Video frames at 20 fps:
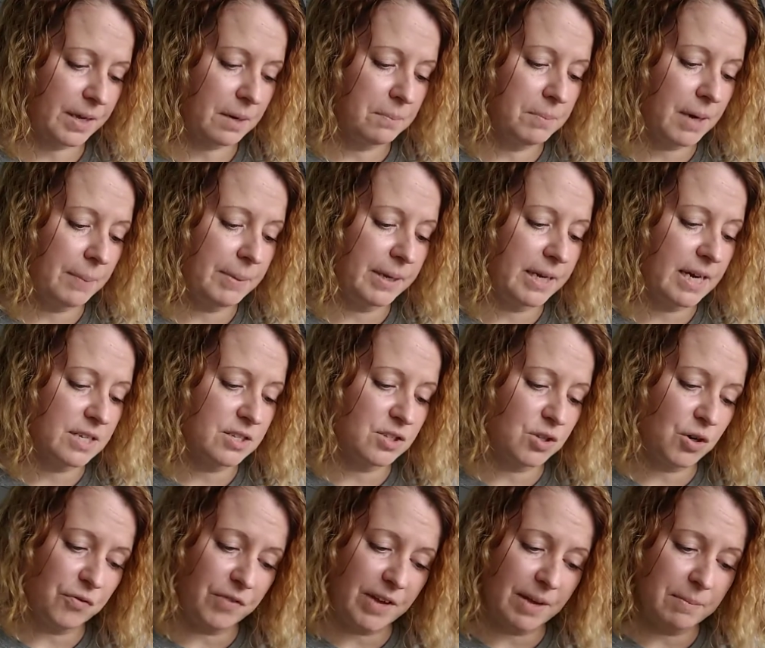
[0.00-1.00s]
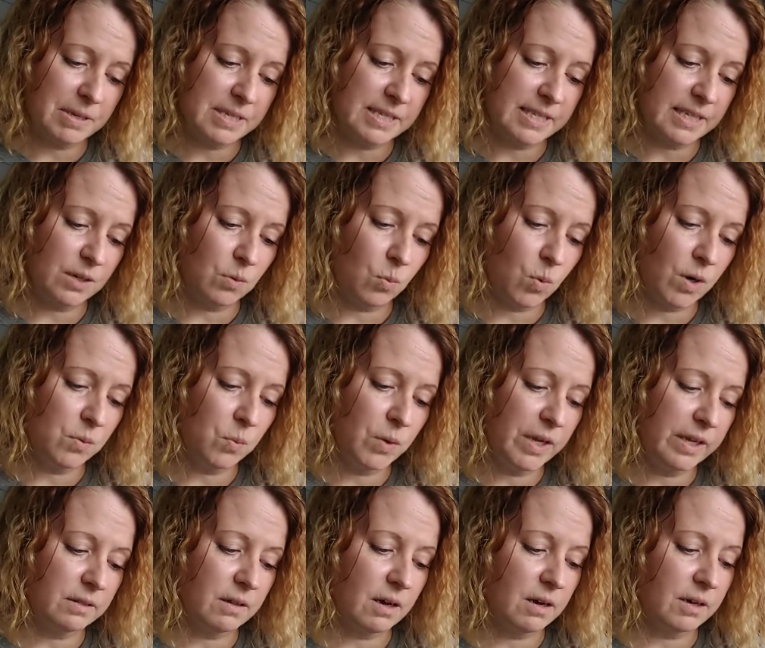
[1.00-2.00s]
Bobbie got so famous that at one
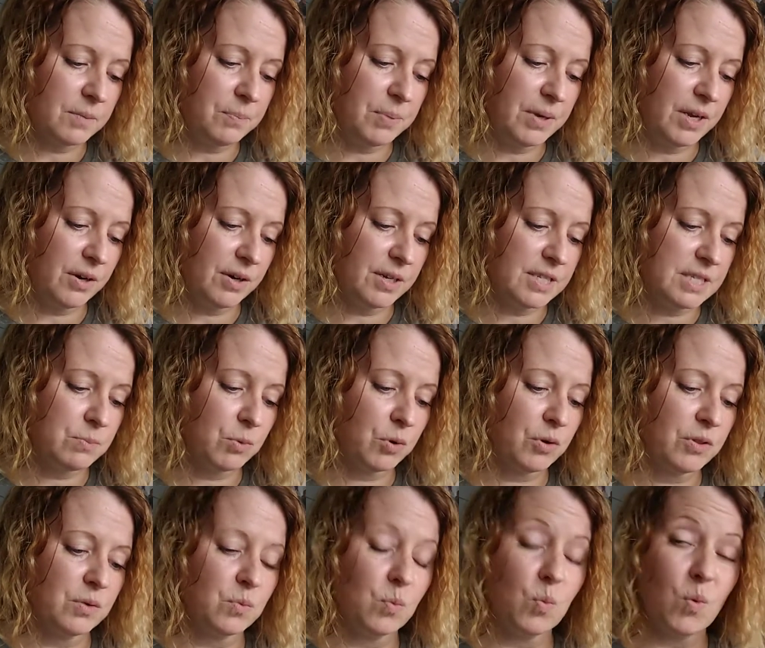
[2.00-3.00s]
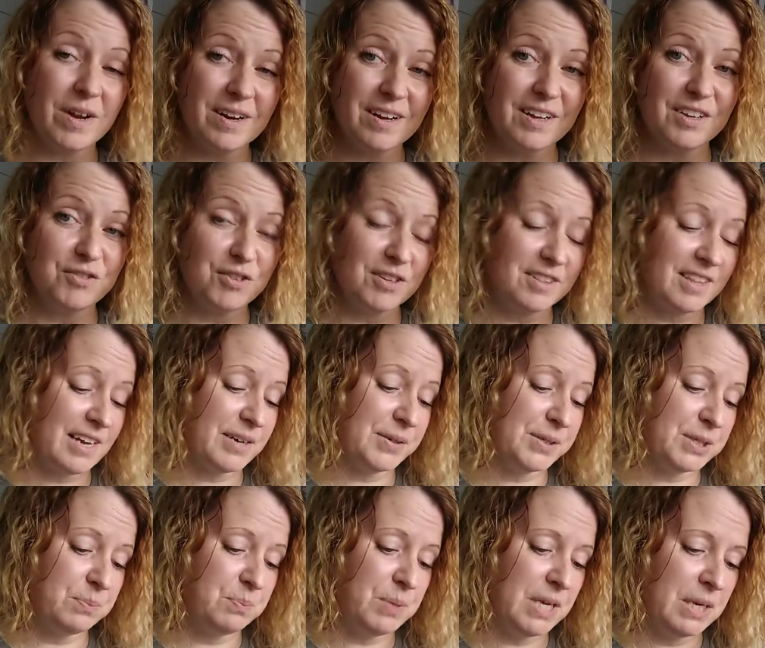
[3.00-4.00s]
week-long appearance, more than
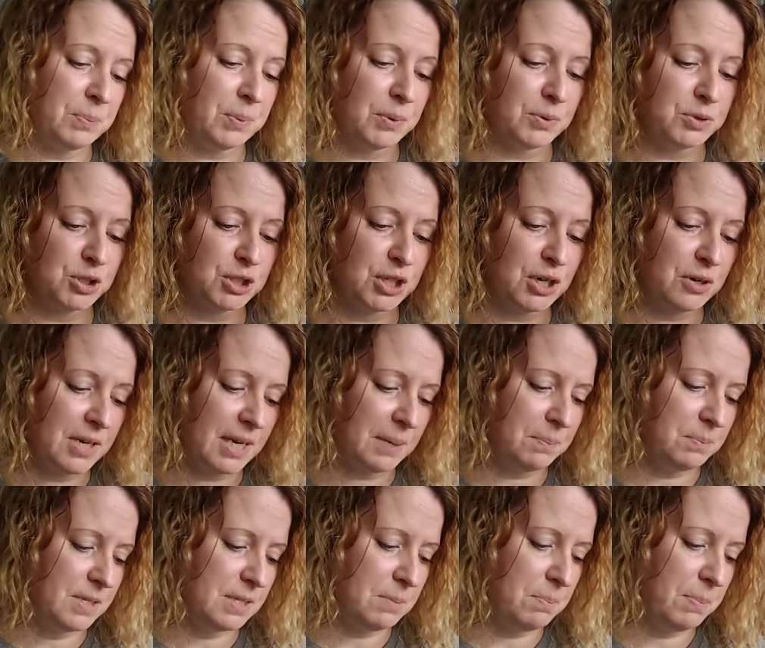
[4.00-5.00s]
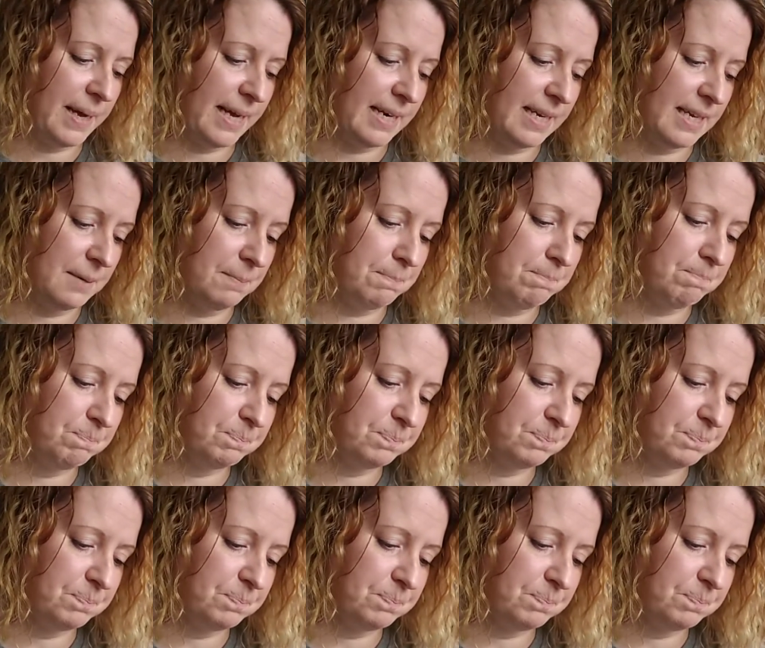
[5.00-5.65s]
100,000 people showed up to pet him.